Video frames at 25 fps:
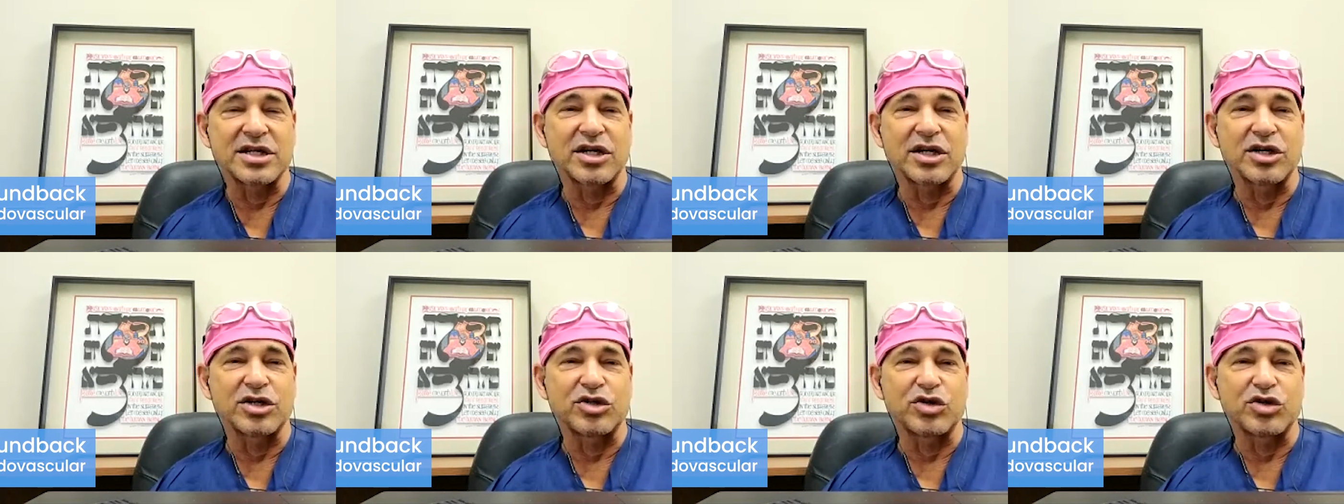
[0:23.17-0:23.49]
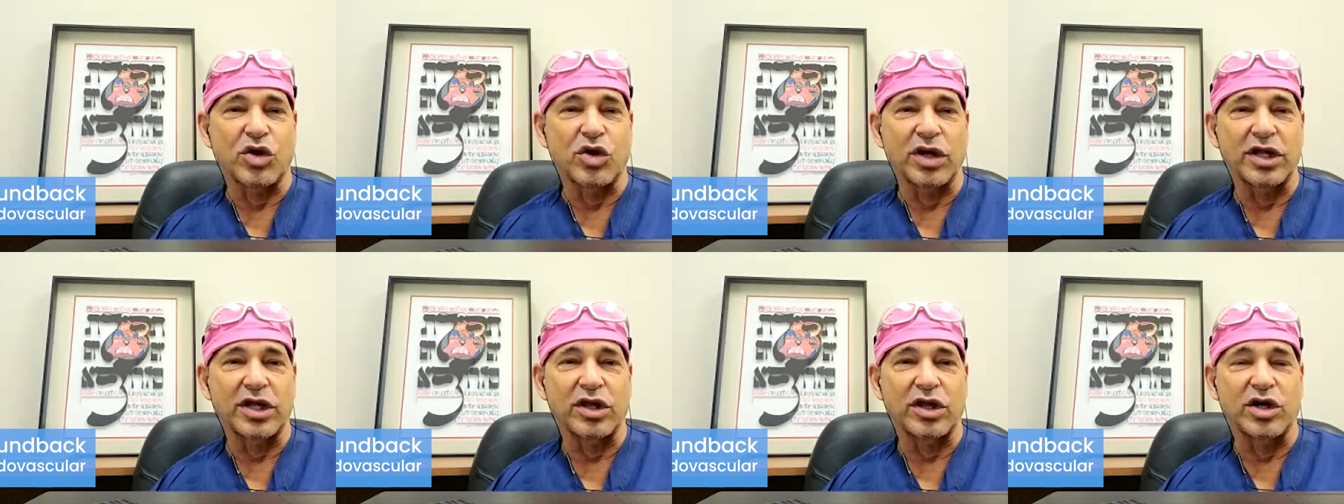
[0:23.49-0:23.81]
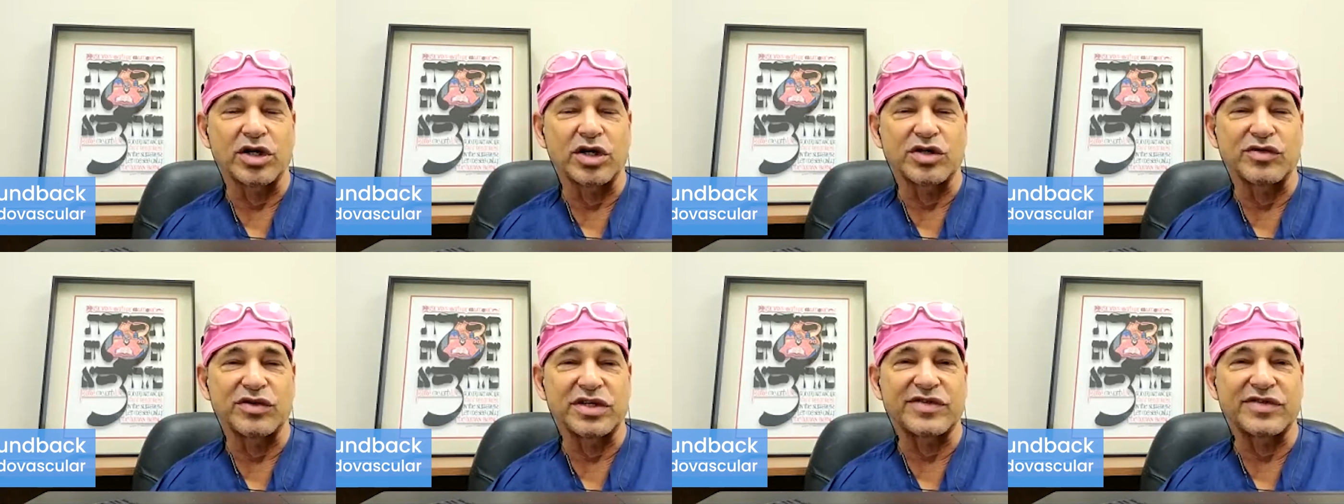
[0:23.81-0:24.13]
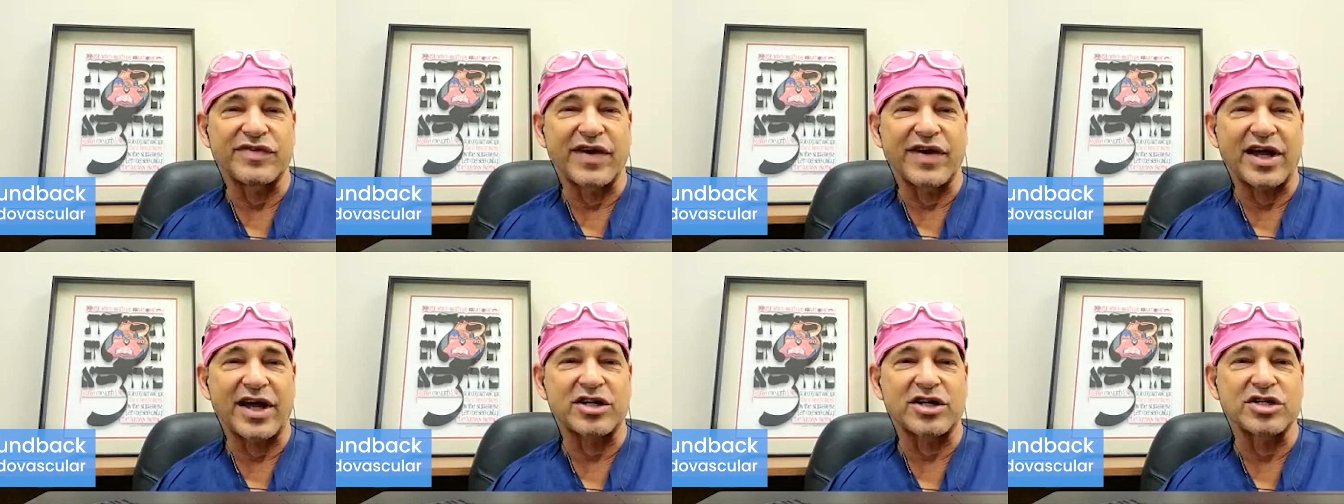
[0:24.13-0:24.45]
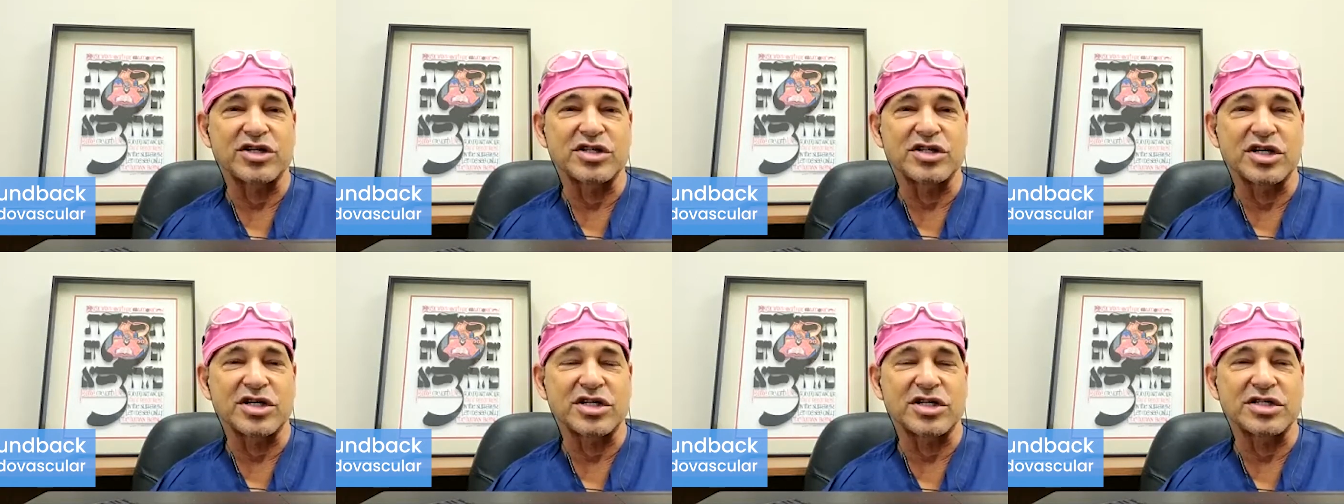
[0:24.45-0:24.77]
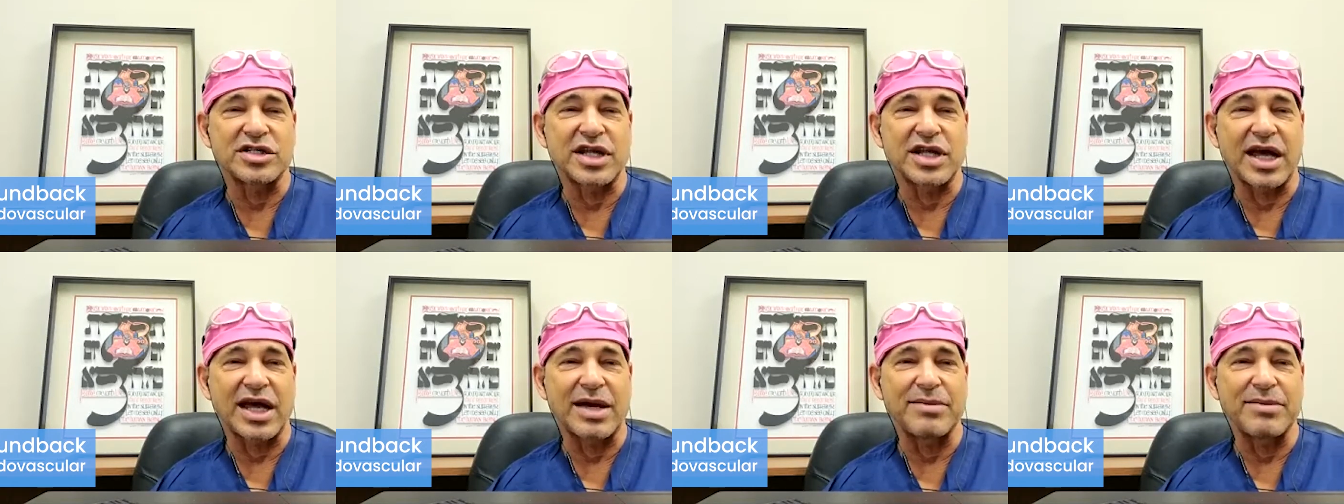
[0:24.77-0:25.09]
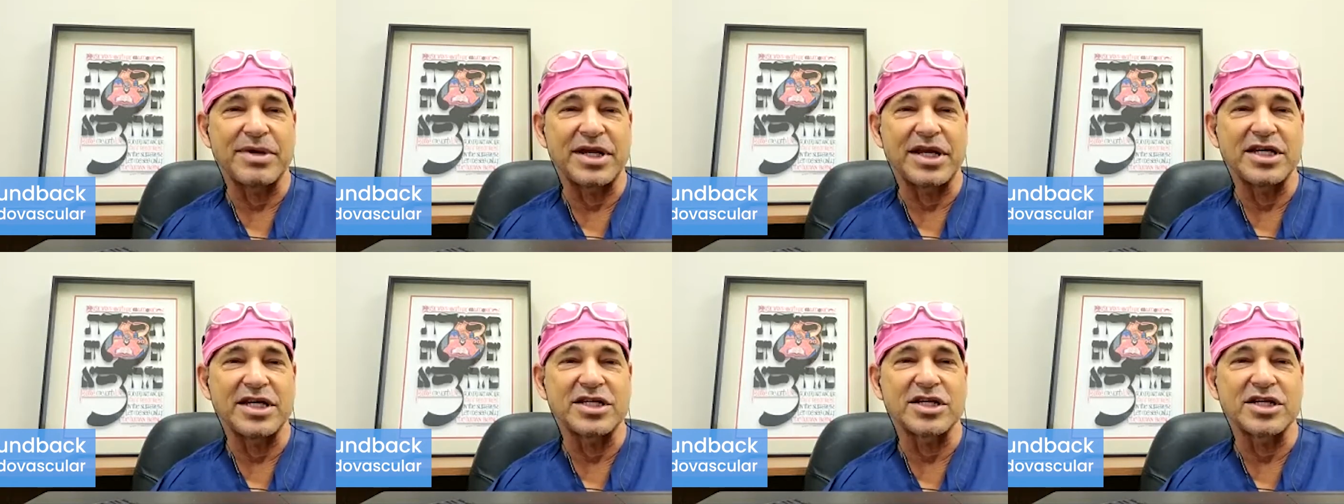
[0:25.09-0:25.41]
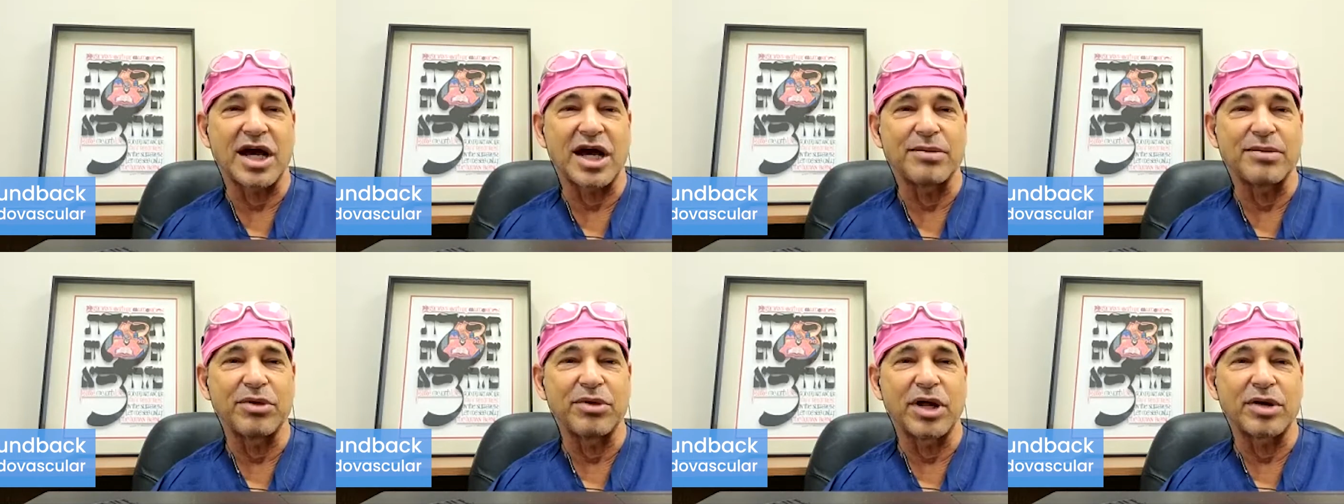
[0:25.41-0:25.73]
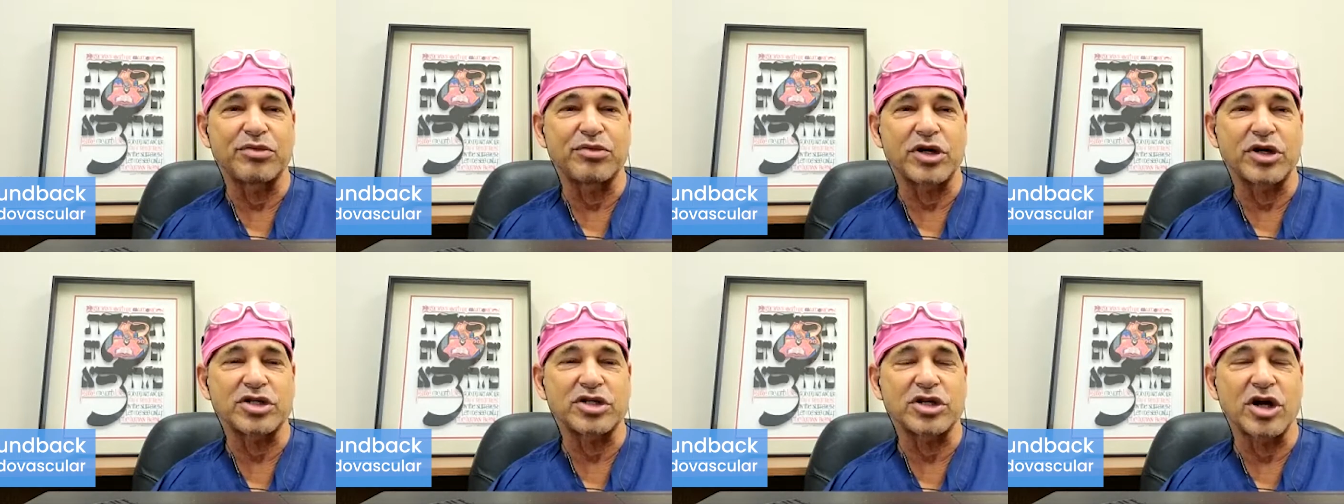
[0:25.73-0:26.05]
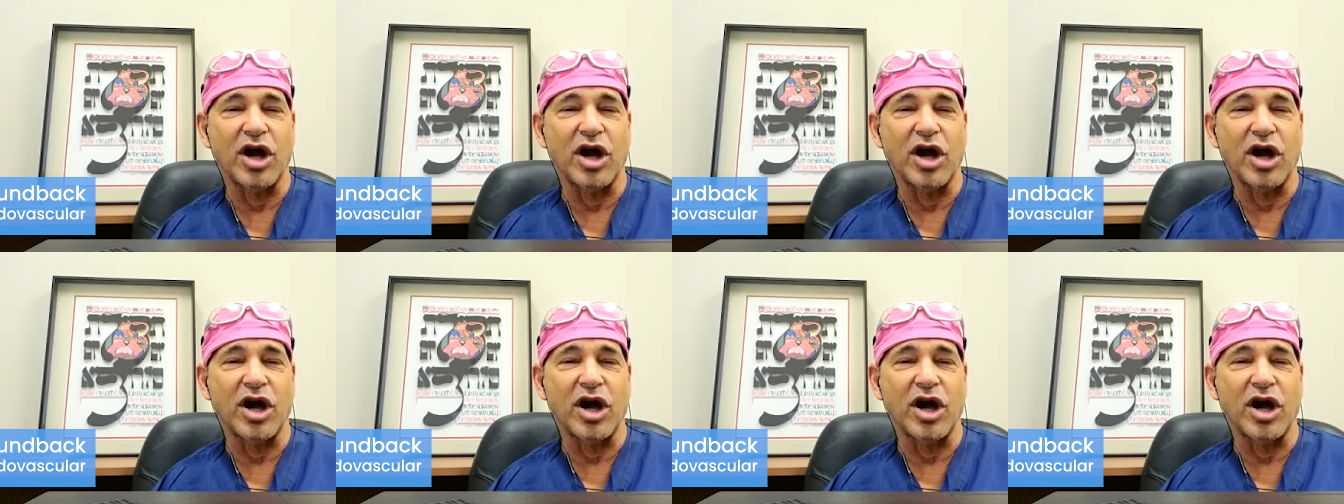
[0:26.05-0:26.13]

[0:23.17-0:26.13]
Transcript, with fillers: controlling those risk factors such as diabetes, high blood pressure,